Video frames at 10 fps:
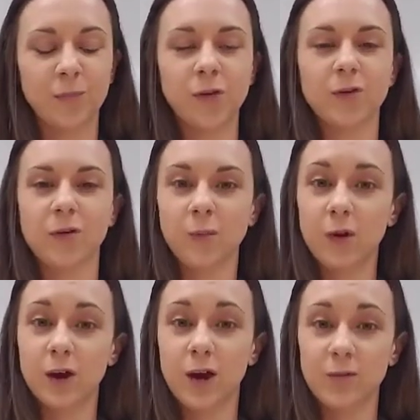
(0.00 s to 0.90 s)
So I've put
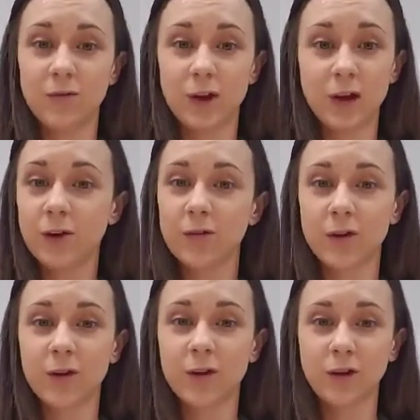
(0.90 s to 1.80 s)
a couple videos
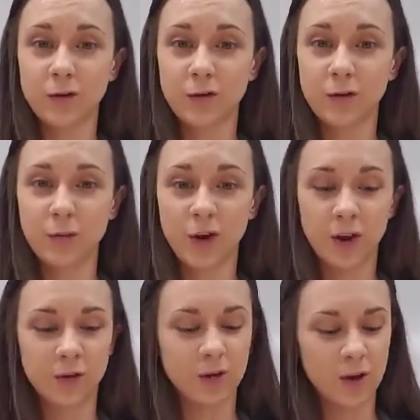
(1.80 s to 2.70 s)
on the YouTube
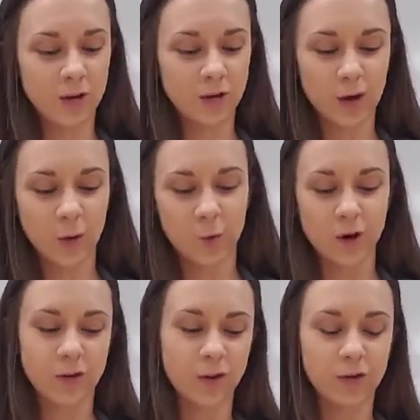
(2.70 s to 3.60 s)
channel so you can
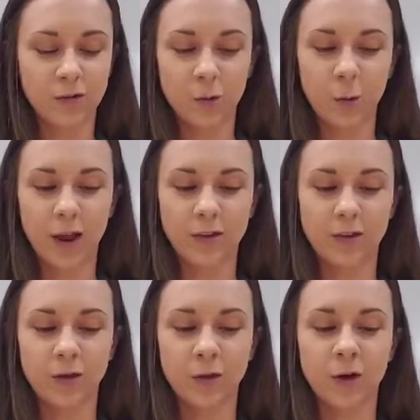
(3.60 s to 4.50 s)
watch the different ways
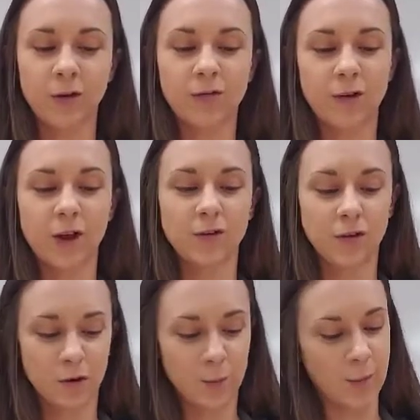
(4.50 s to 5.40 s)
that they're going to fix
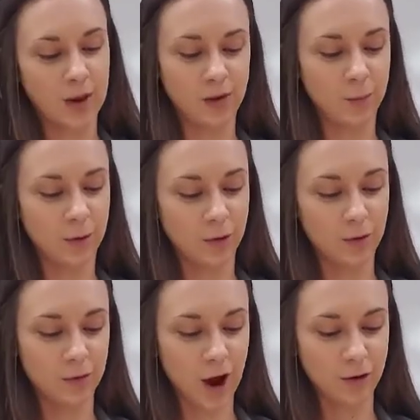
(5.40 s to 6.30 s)
your
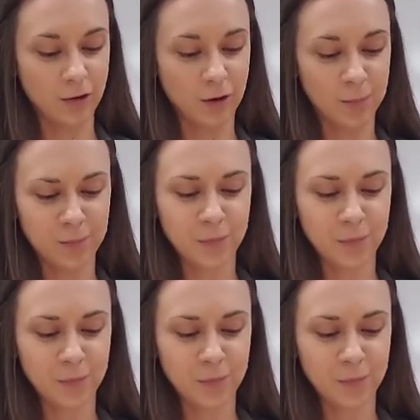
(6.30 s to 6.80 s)
mandibular fracture.